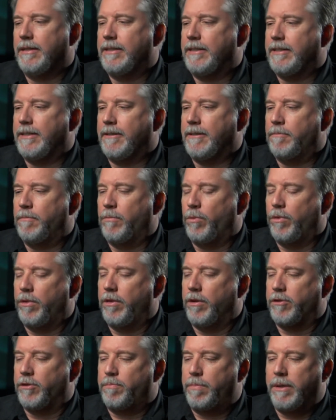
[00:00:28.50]
Um,
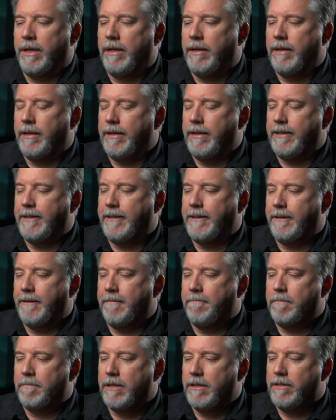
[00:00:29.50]
there's been uh,
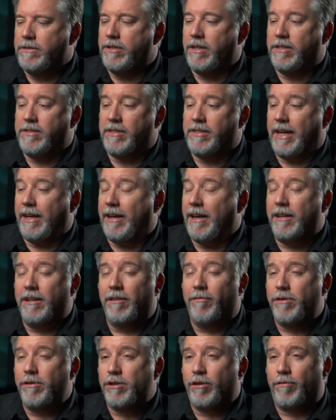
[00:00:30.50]
since I got into
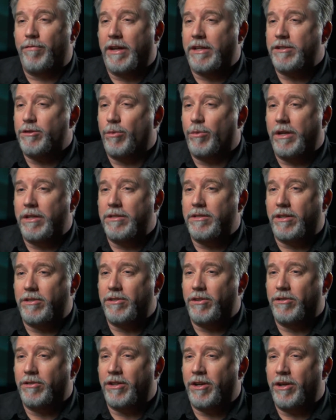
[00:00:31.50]
visual effects 26
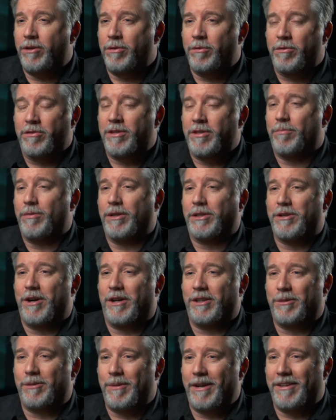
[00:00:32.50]
years ago, it was something
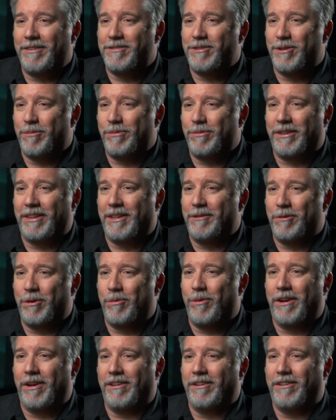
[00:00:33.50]
talked about and something that we
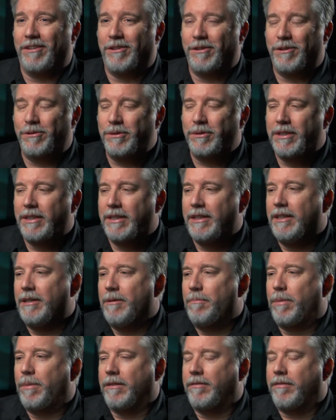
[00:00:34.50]
wanted to do,
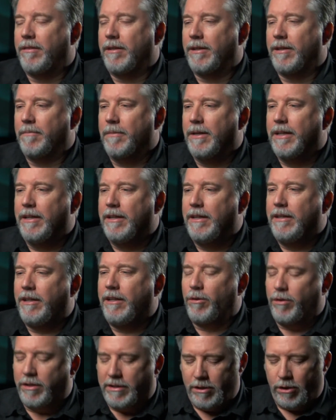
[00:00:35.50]
but the you
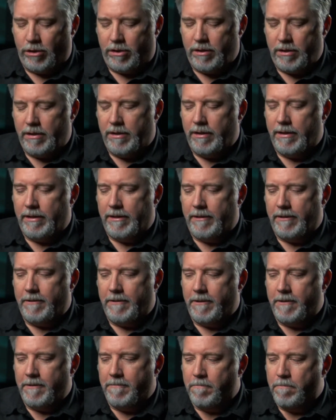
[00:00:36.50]
know it took
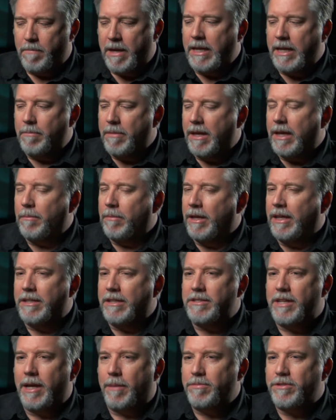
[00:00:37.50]
many, many, many
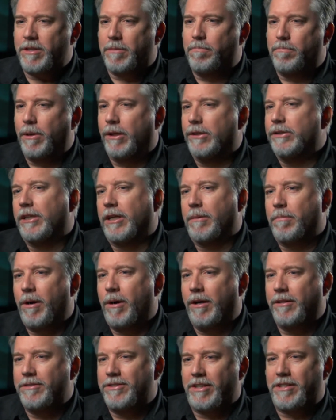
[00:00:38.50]
steps in building
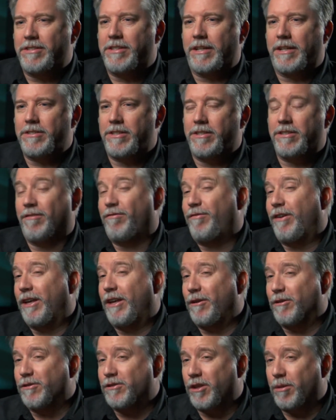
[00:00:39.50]
upon successes and
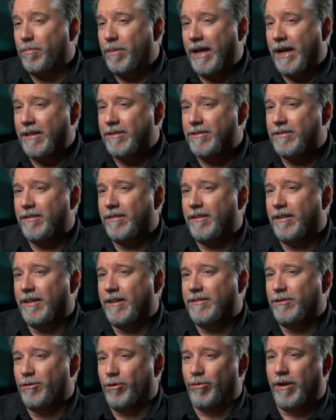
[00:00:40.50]
failures of the past uh,
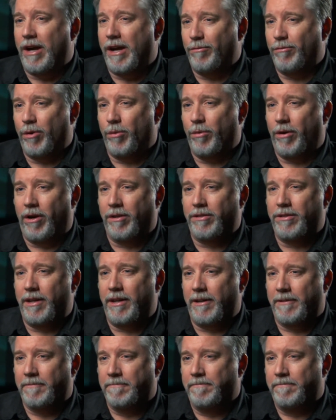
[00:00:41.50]
to arrive where we are today.